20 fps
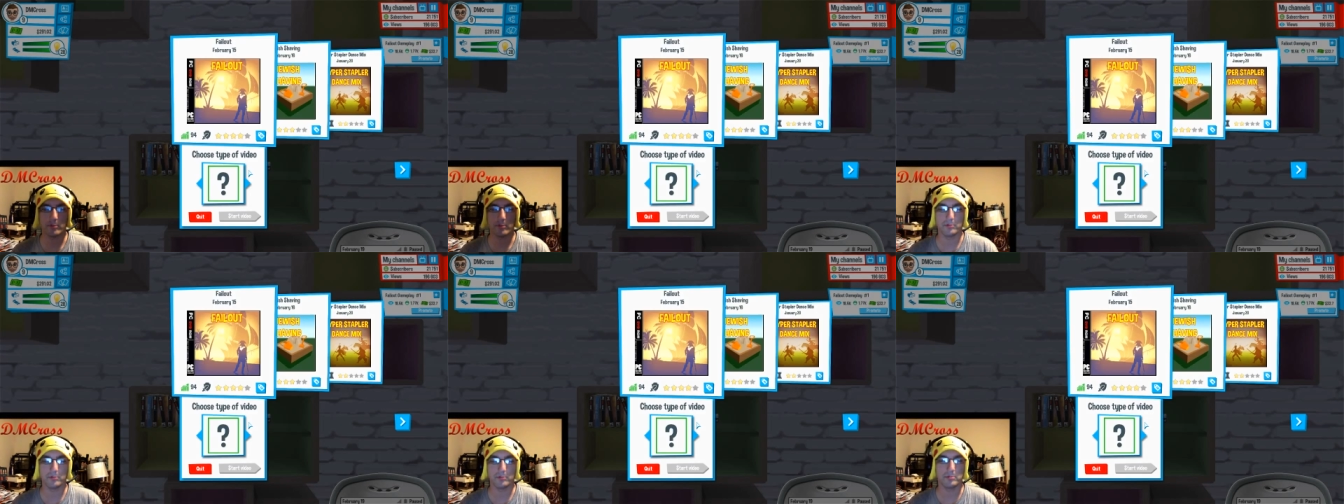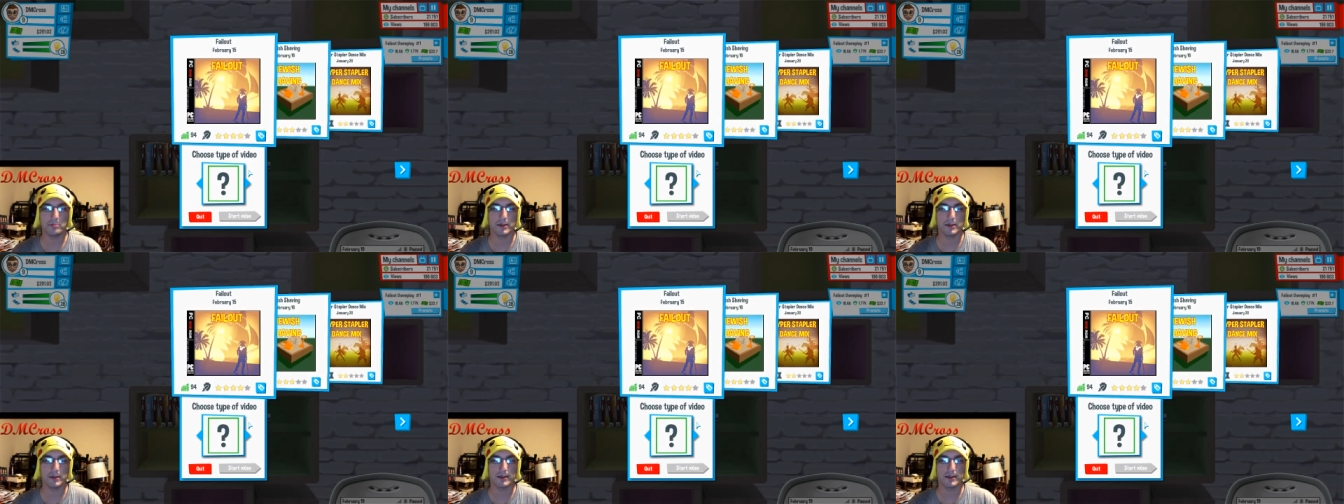
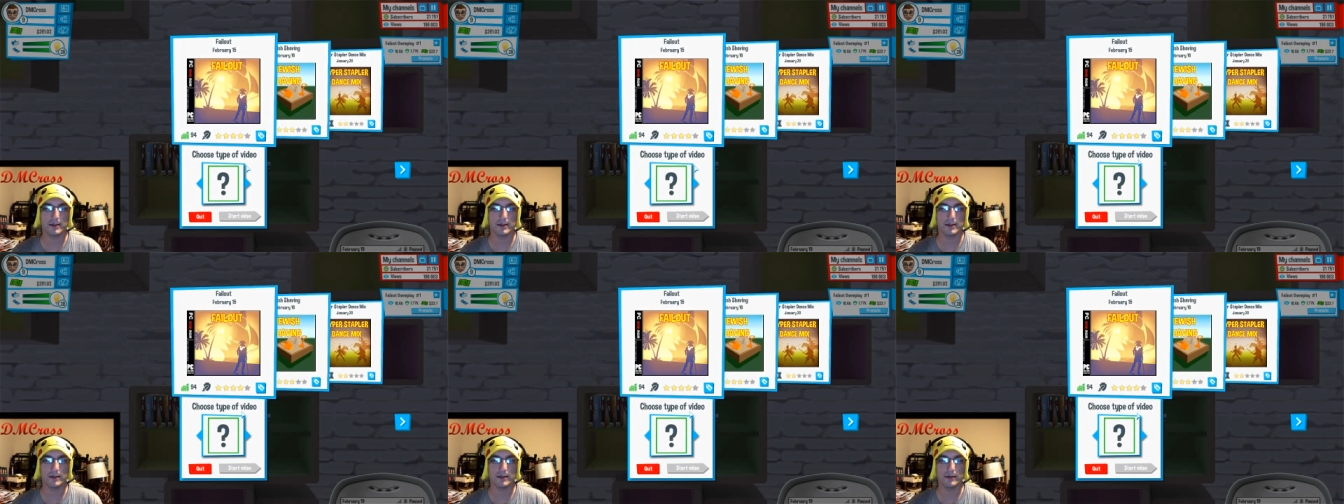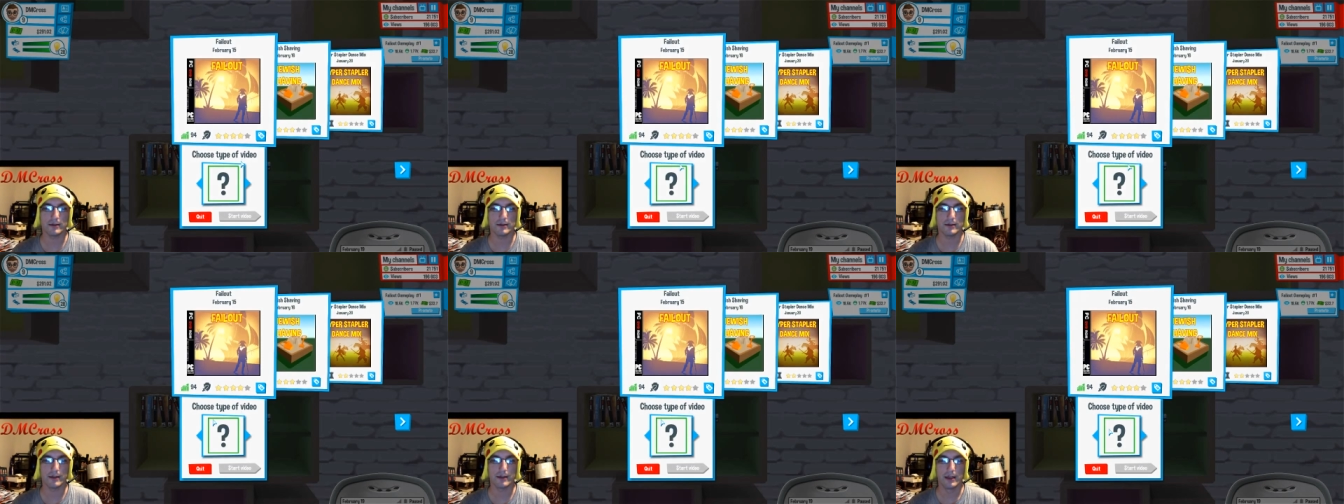But uh,
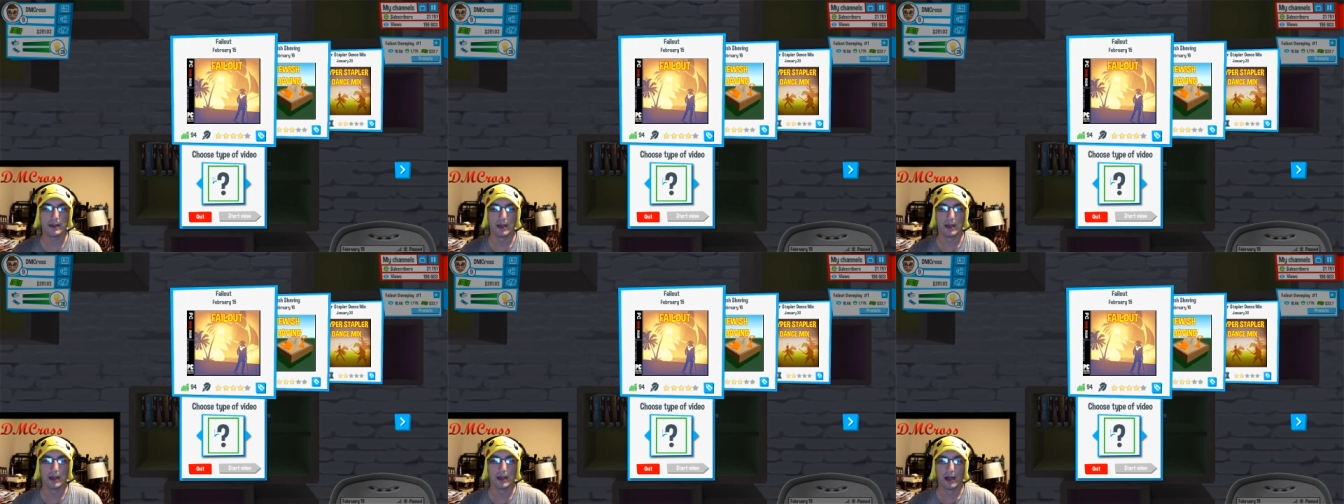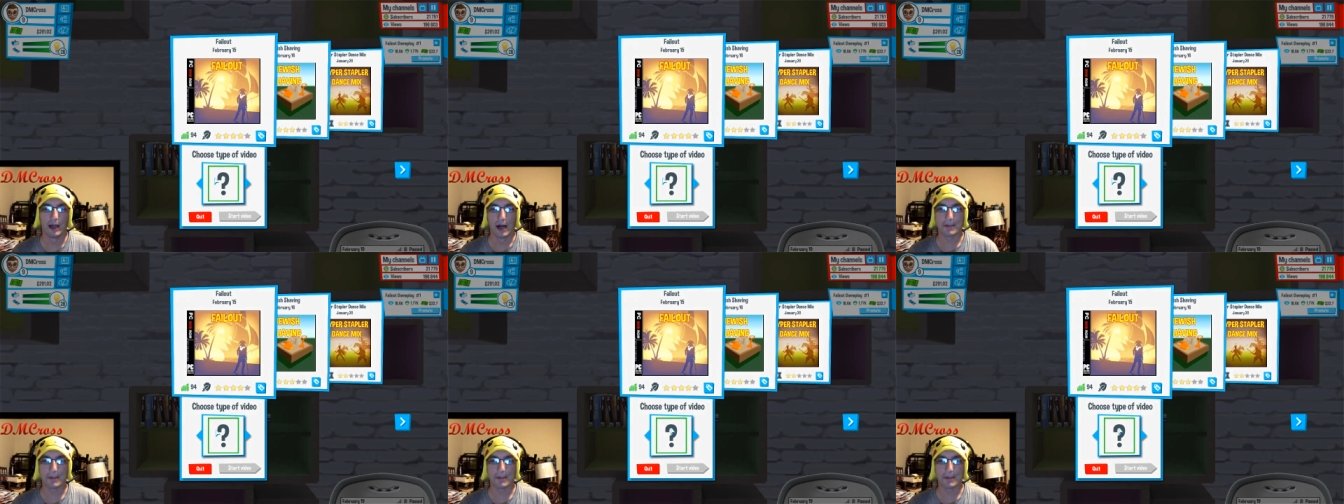
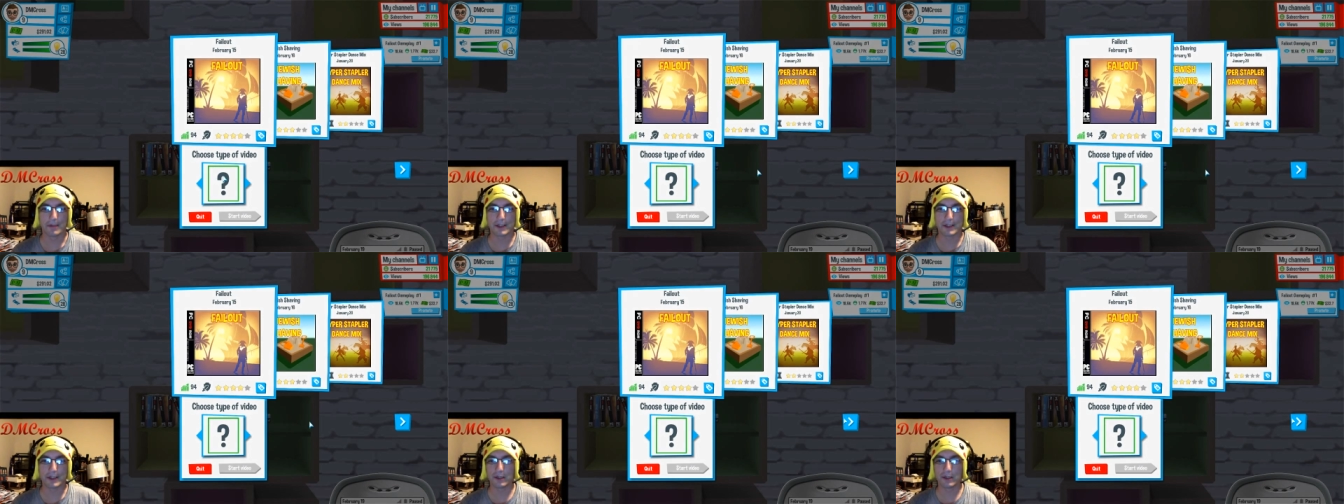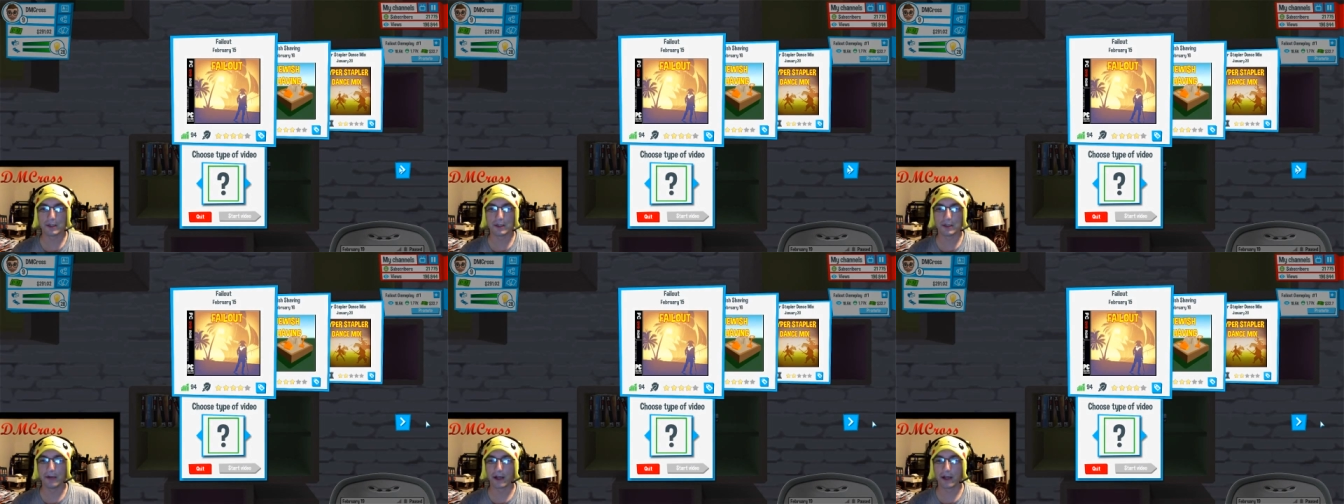I'm not salty
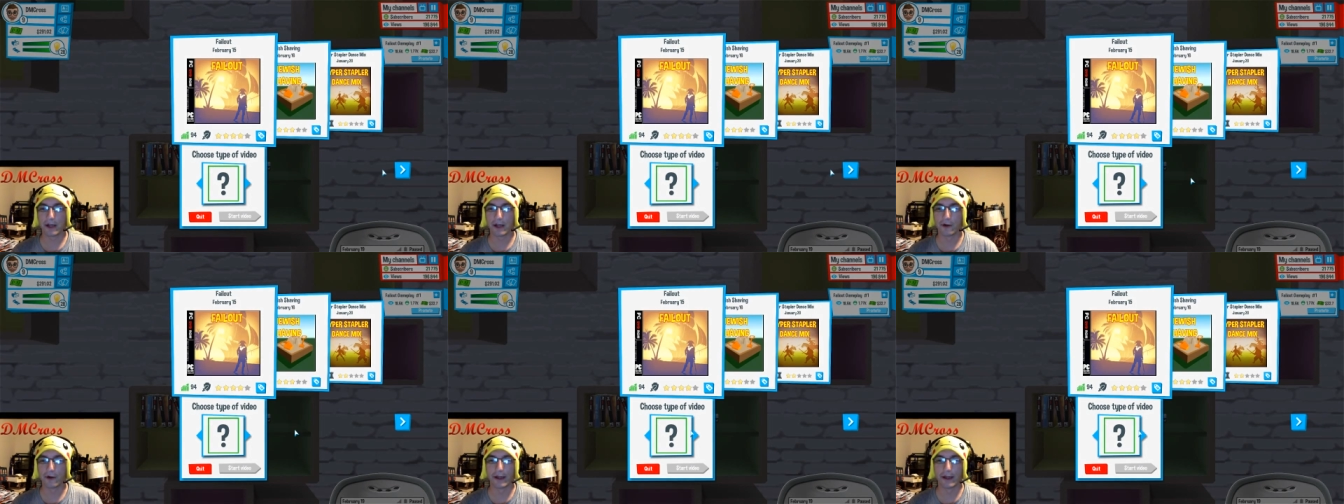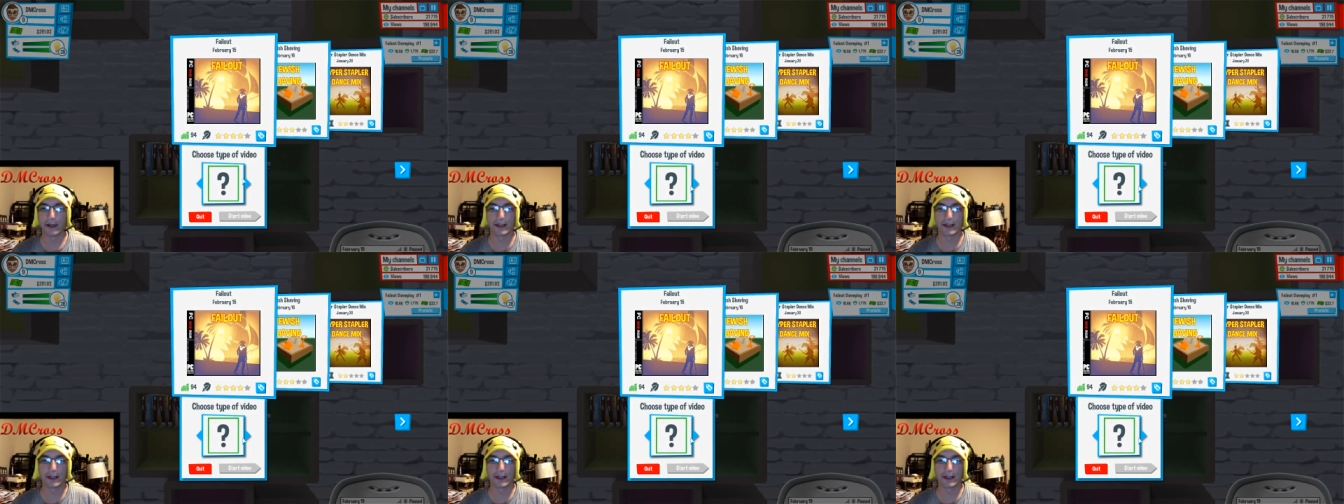about it or anything.